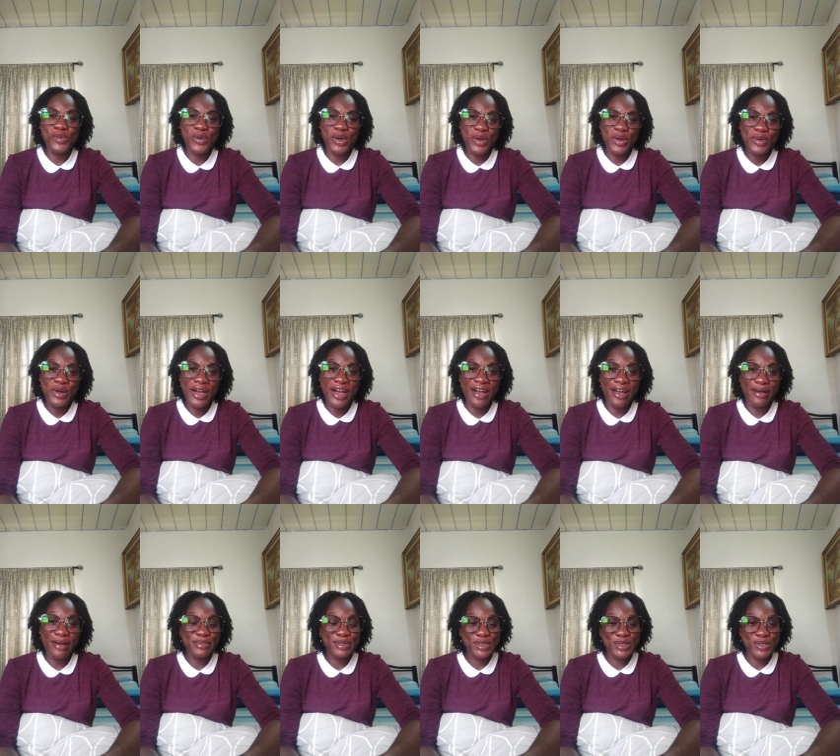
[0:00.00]

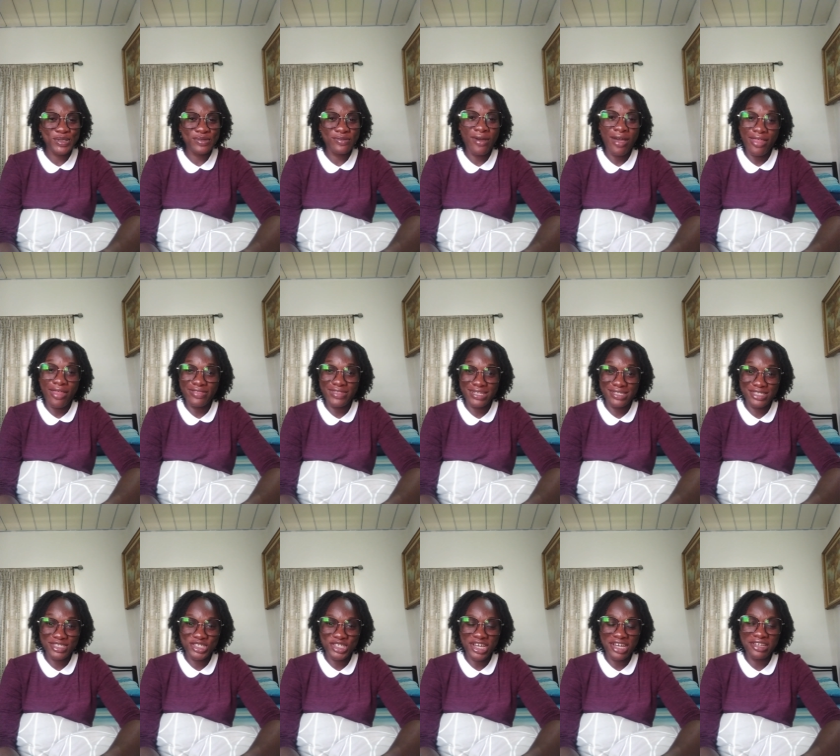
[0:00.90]
welcome to
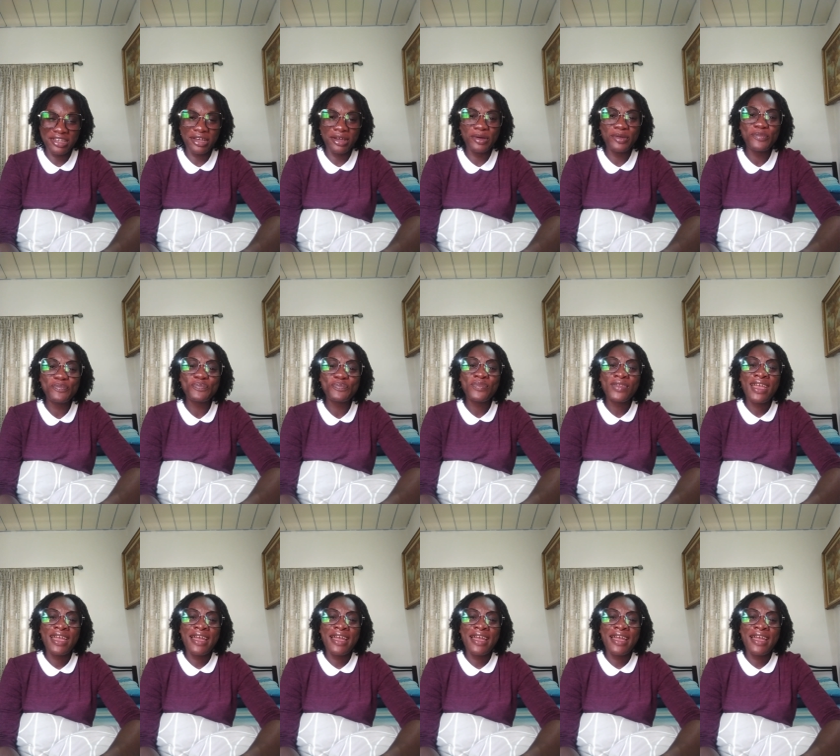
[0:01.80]
this channel